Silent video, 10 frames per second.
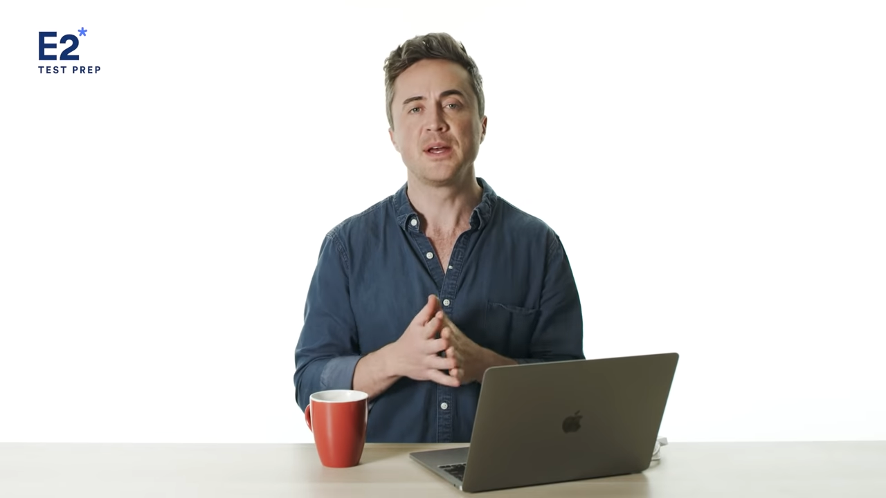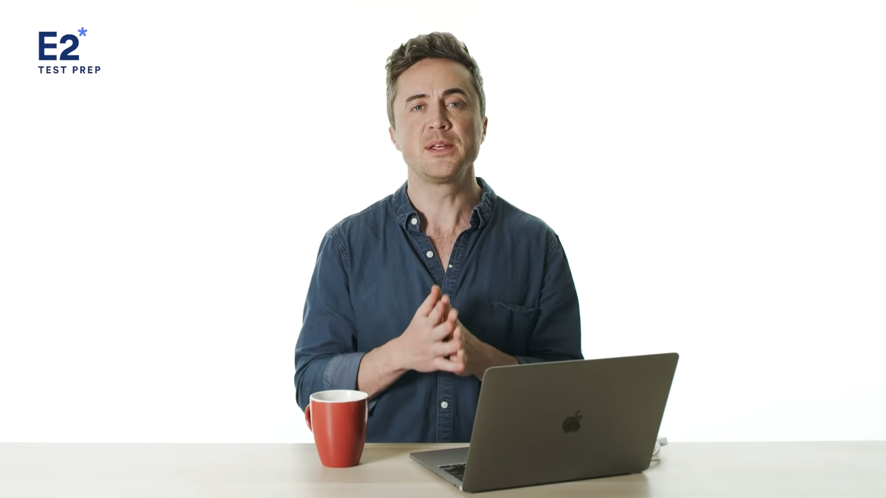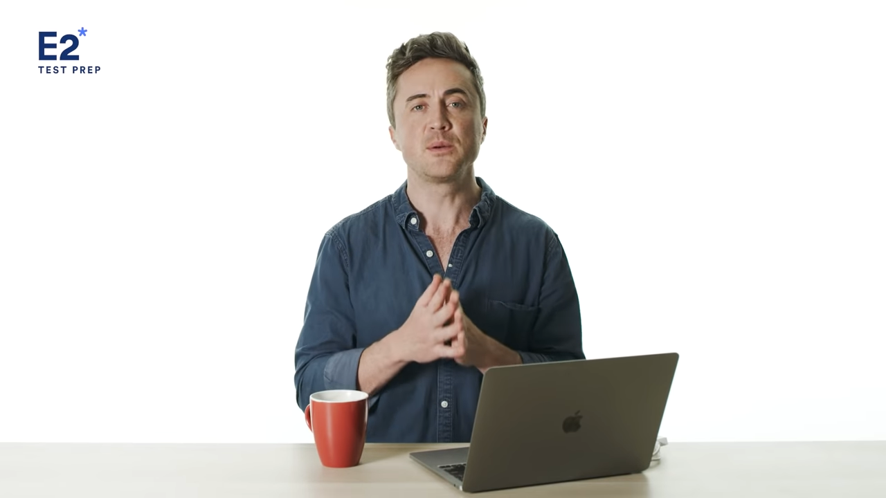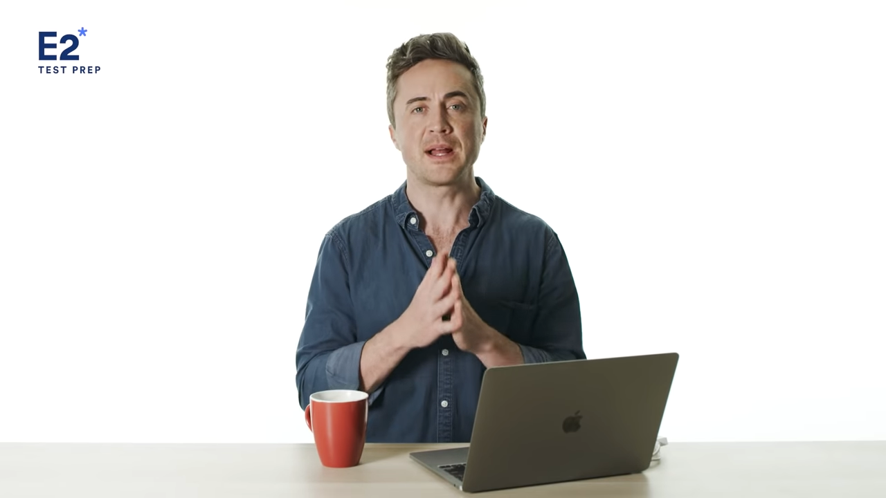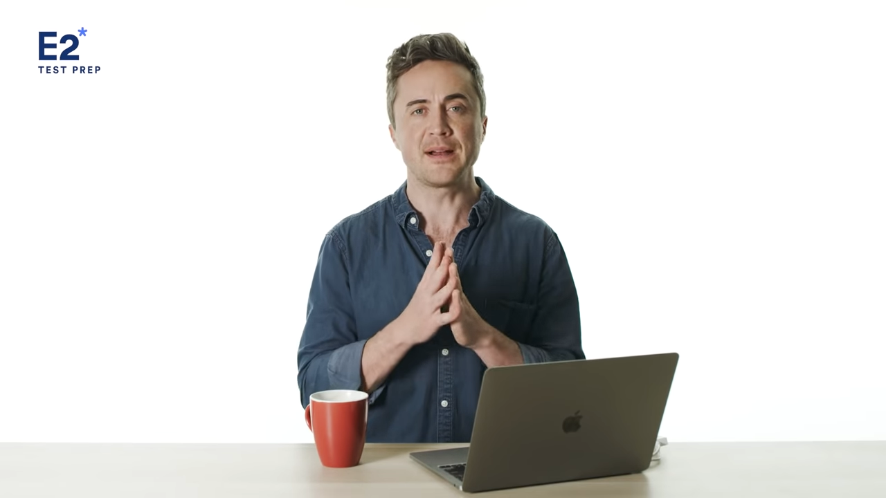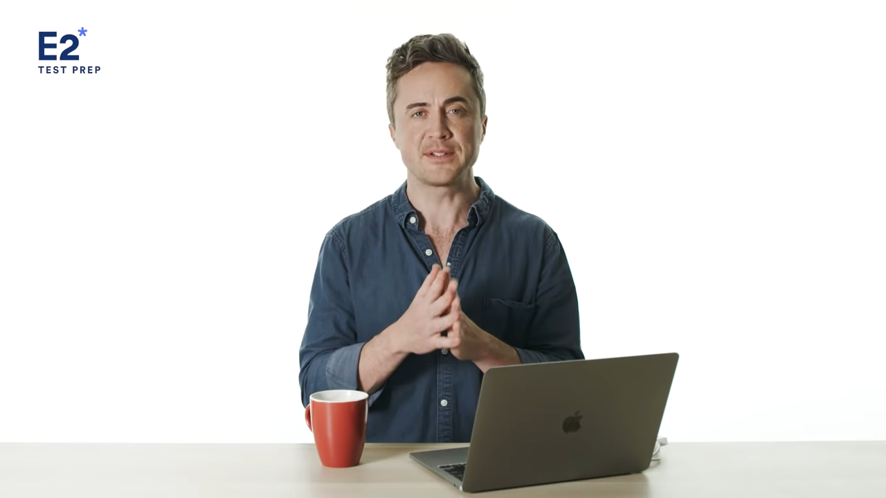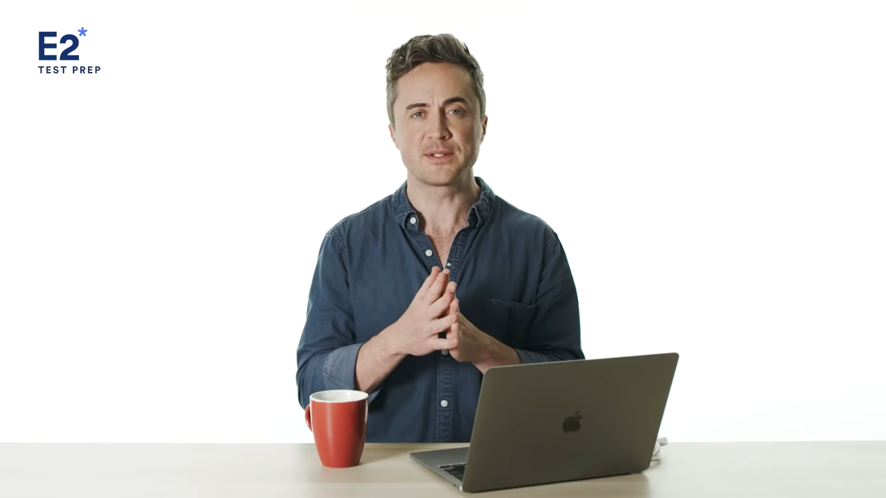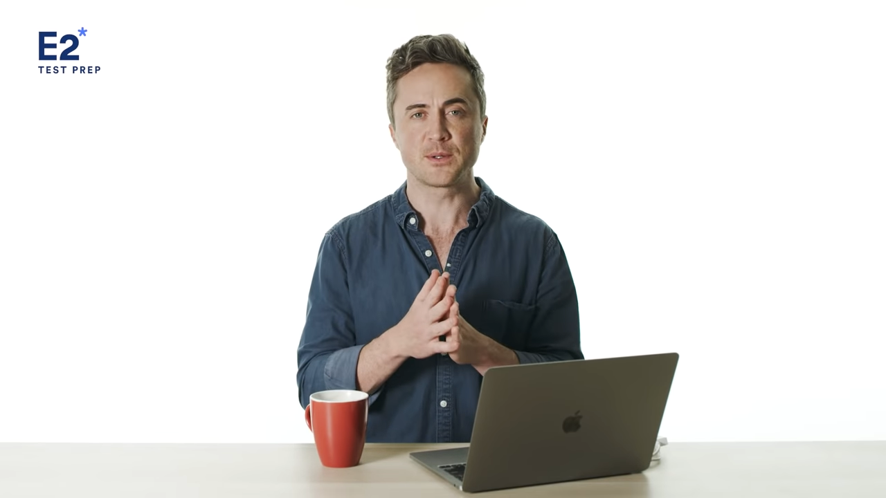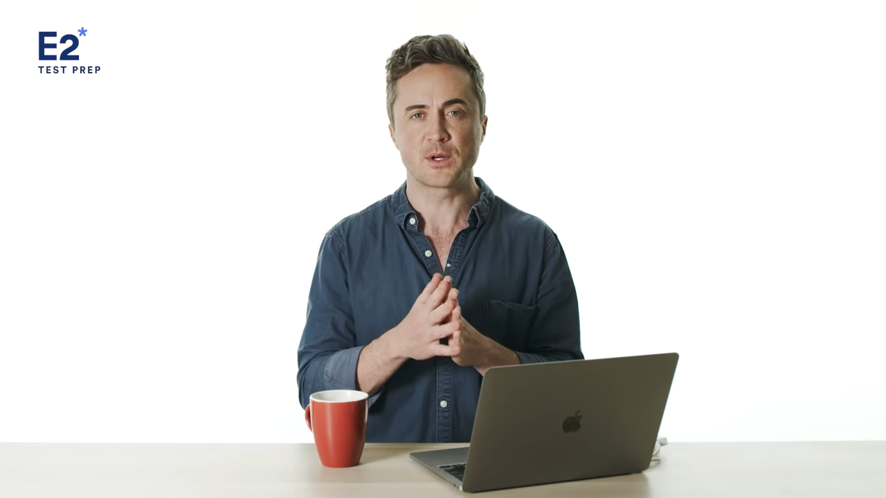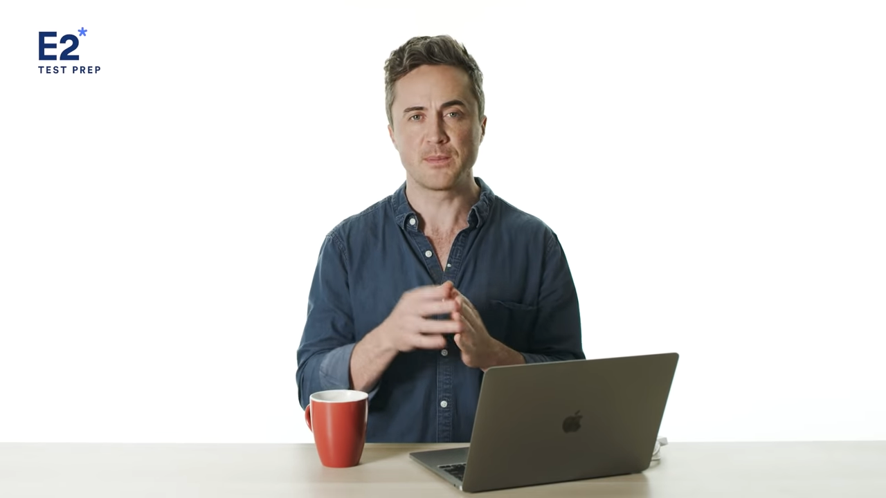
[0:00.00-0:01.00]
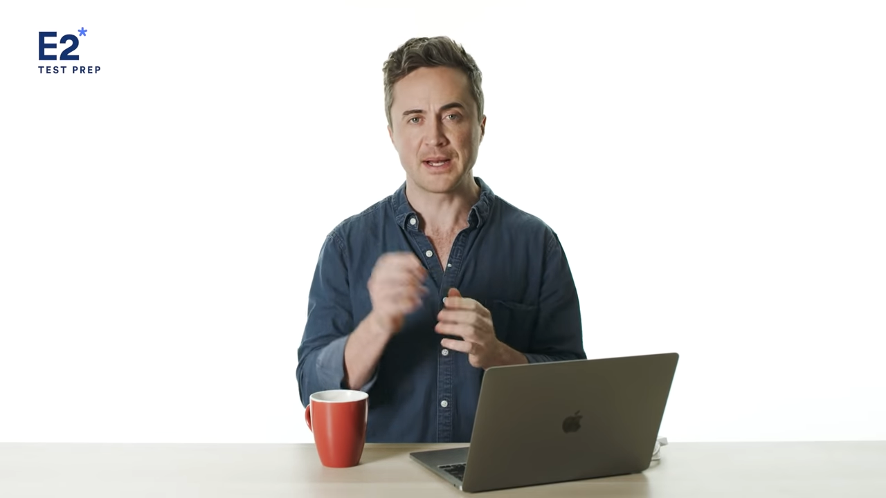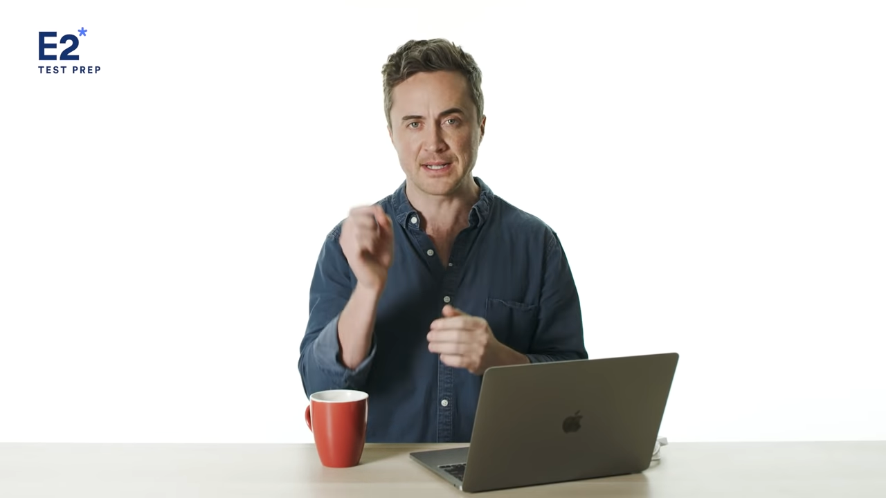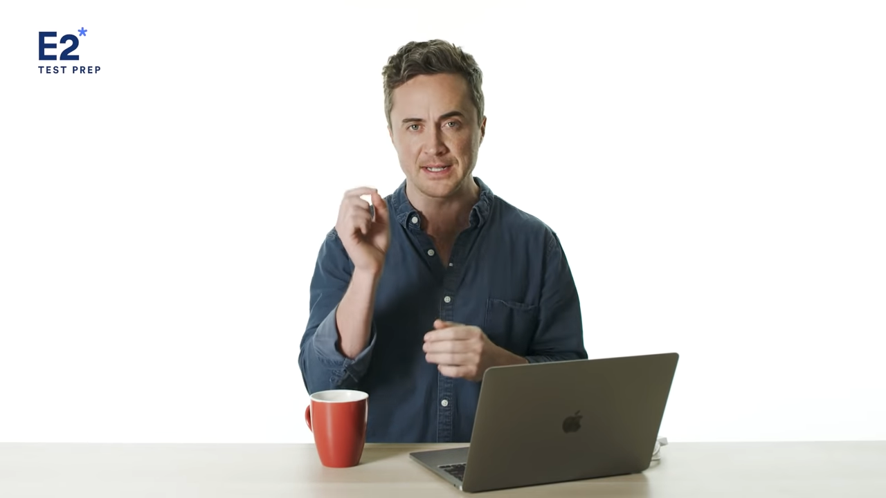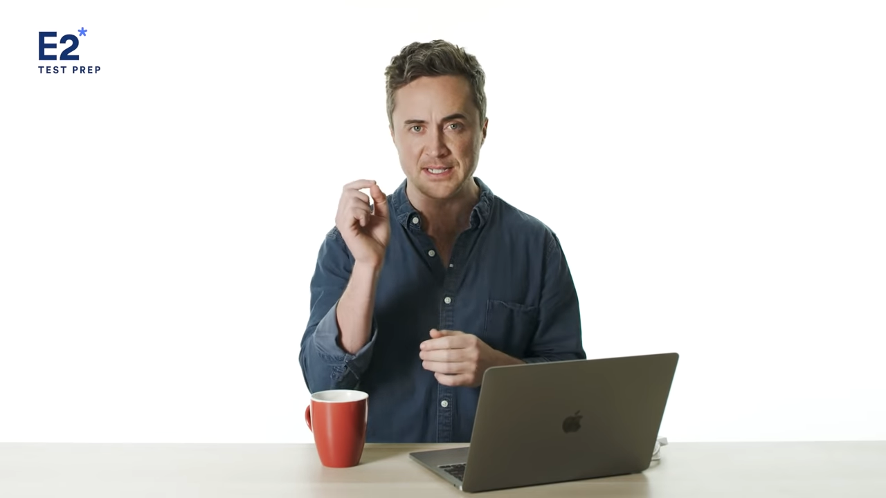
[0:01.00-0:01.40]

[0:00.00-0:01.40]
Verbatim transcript: you'll have to talk about a